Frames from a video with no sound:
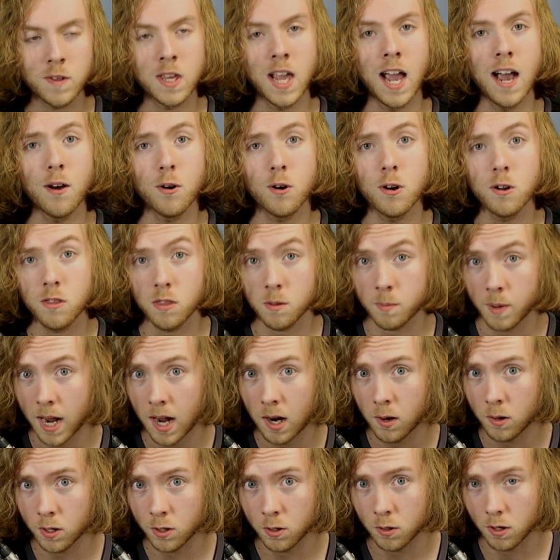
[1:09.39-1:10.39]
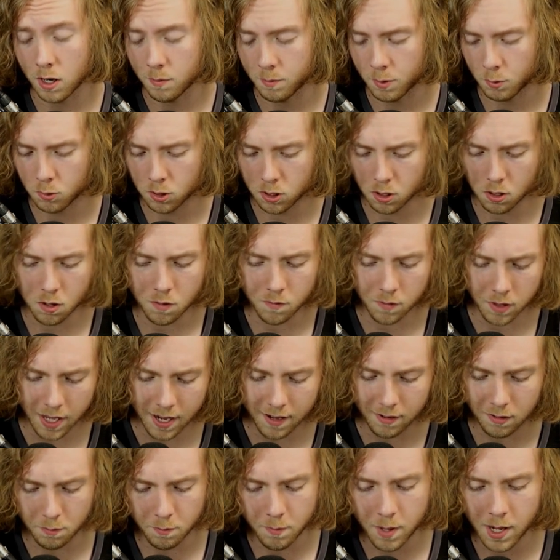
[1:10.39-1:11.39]
counter the power creep, and we'll go over that in
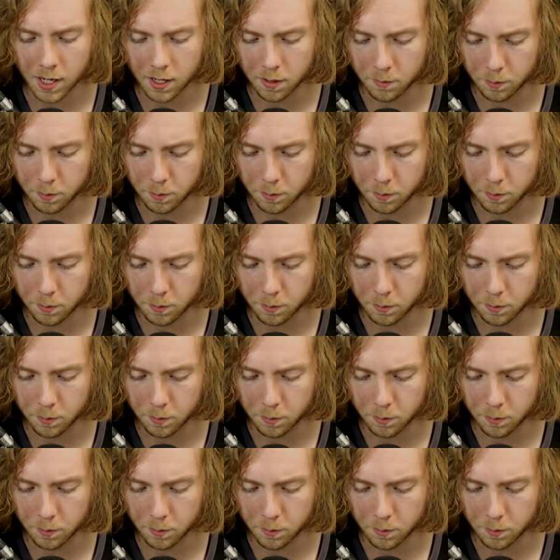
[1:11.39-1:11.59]
a minute.